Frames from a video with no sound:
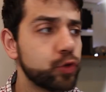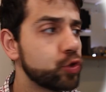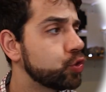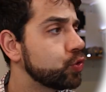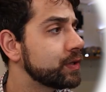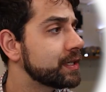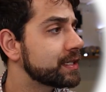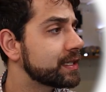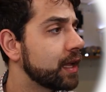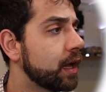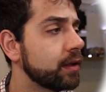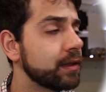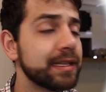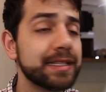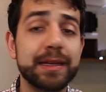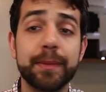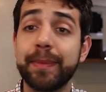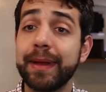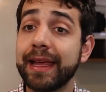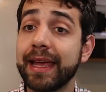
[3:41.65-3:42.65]
to install
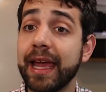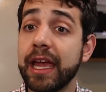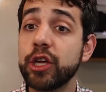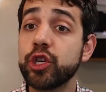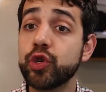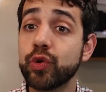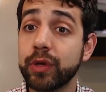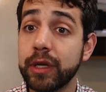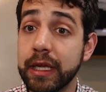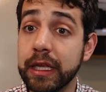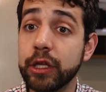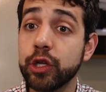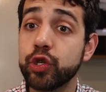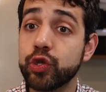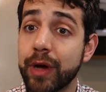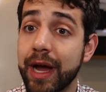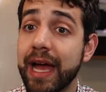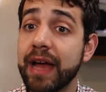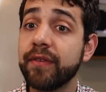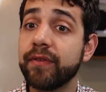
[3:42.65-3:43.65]
this application, you
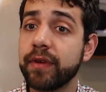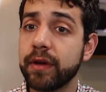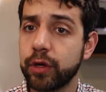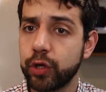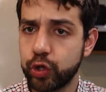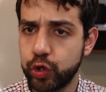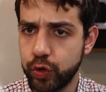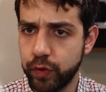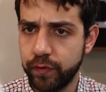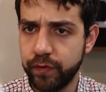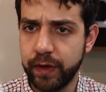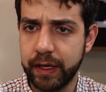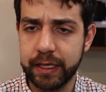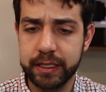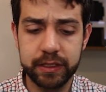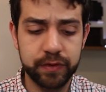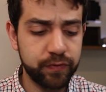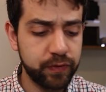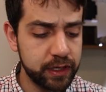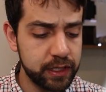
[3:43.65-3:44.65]
need to have two
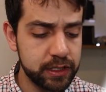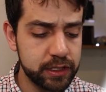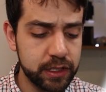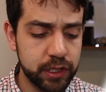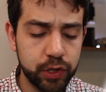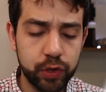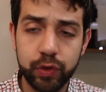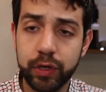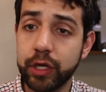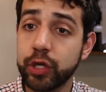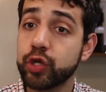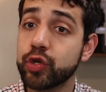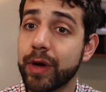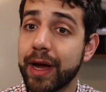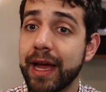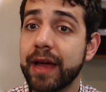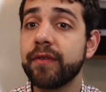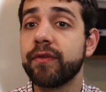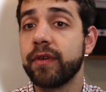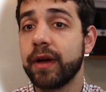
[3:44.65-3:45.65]
things. First, you need
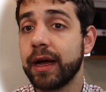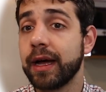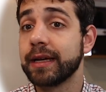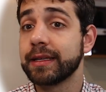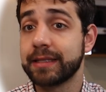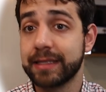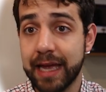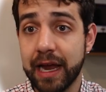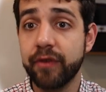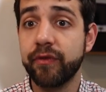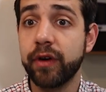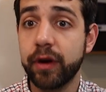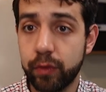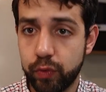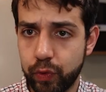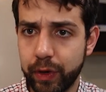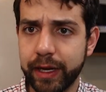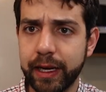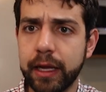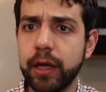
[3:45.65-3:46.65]
to have a server
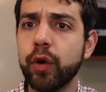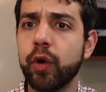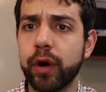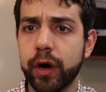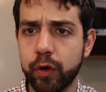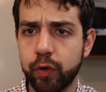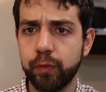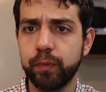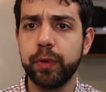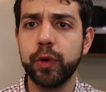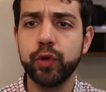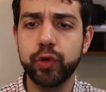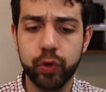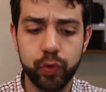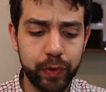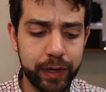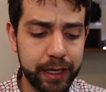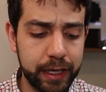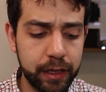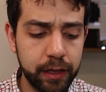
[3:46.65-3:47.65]
running or a
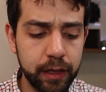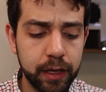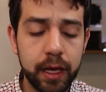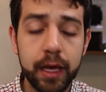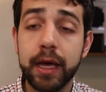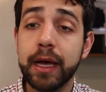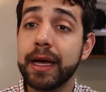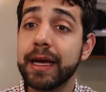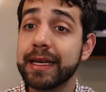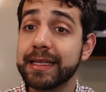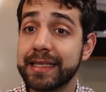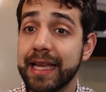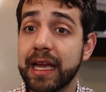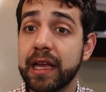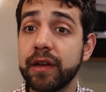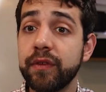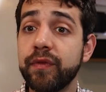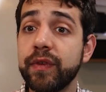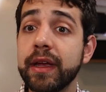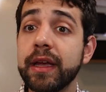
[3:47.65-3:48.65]
computer running.
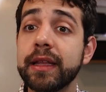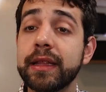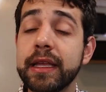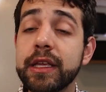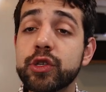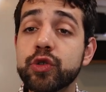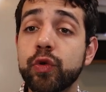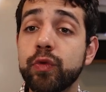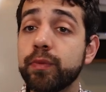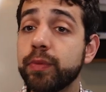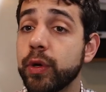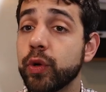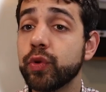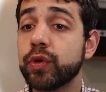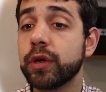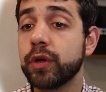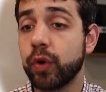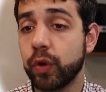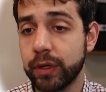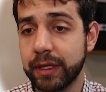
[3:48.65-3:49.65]
Second thing, this
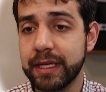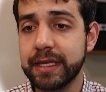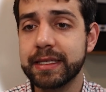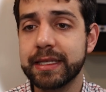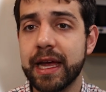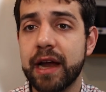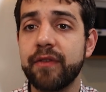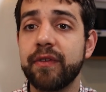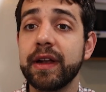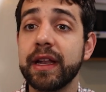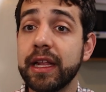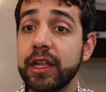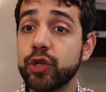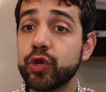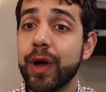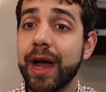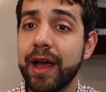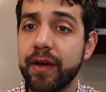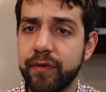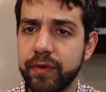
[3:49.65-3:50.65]
computer or this server
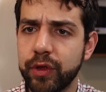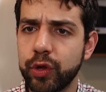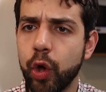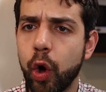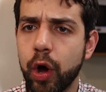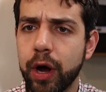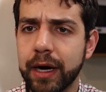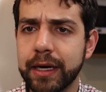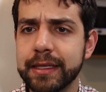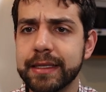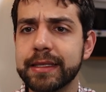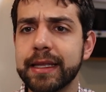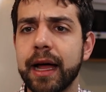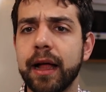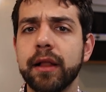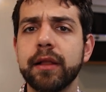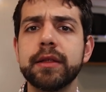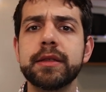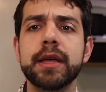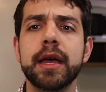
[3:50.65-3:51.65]
need to have Docker
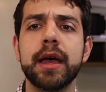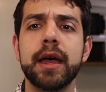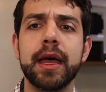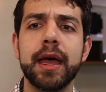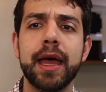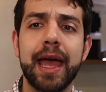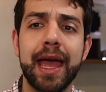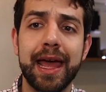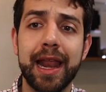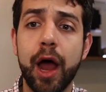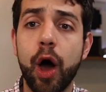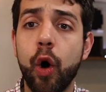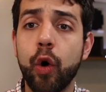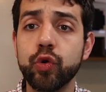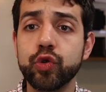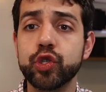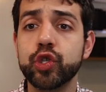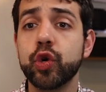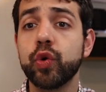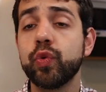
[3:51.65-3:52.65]
installed. And
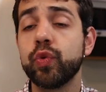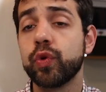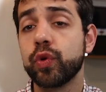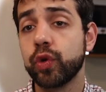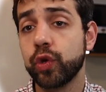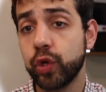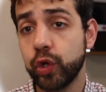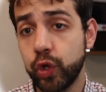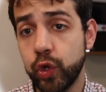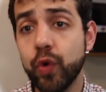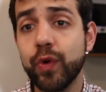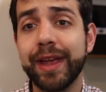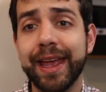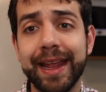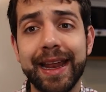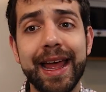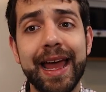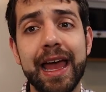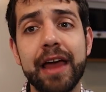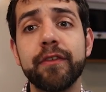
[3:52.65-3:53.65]
also, you
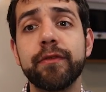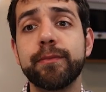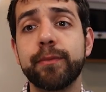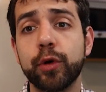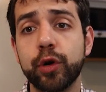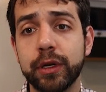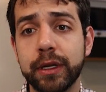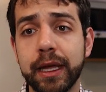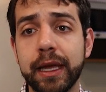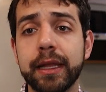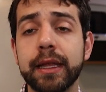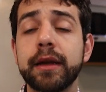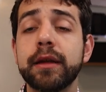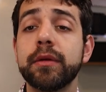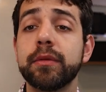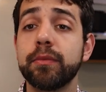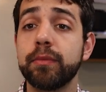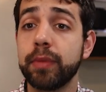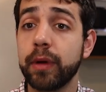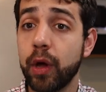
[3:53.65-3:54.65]
can have
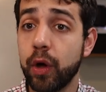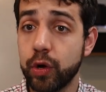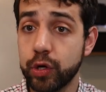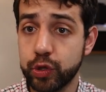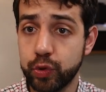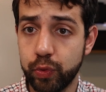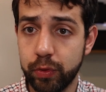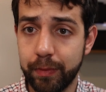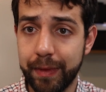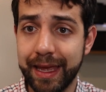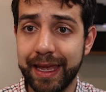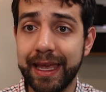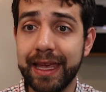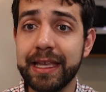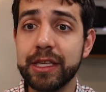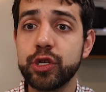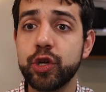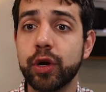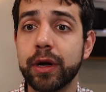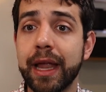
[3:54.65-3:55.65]
portainer because it will make
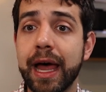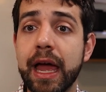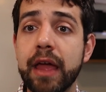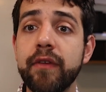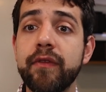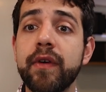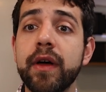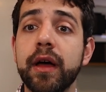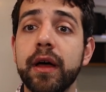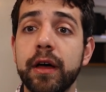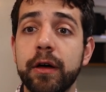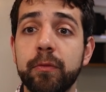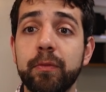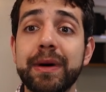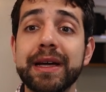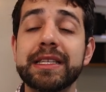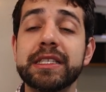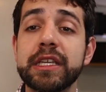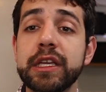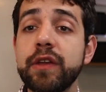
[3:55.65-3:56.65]
easier life.
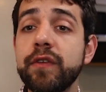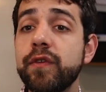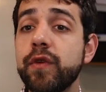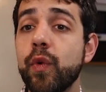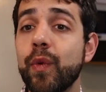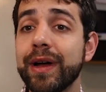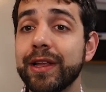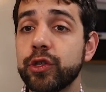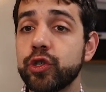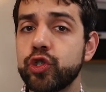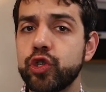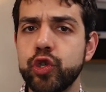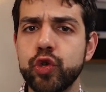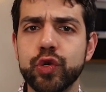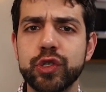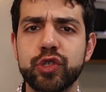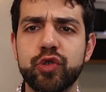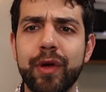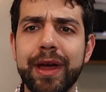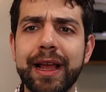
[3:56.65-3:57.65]
But if you want to
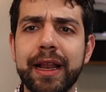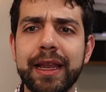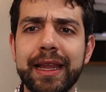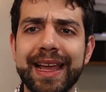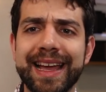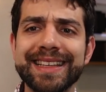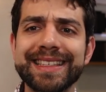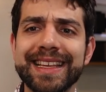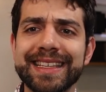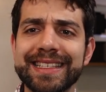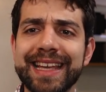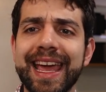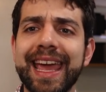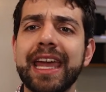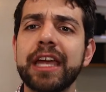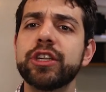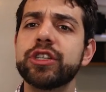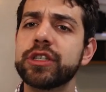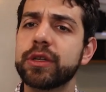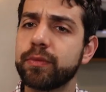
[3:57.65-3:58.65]
use directly in
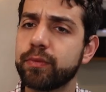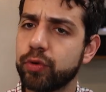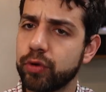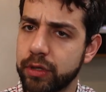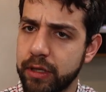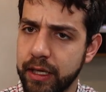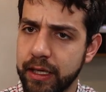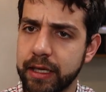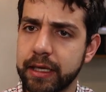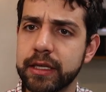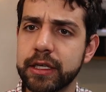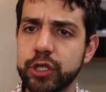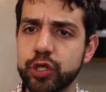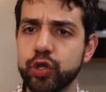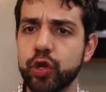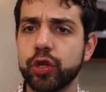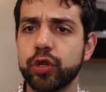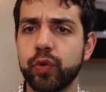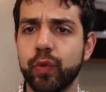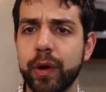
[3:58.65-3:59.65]
SSH, portainer
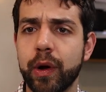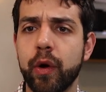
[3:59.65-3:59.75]
is not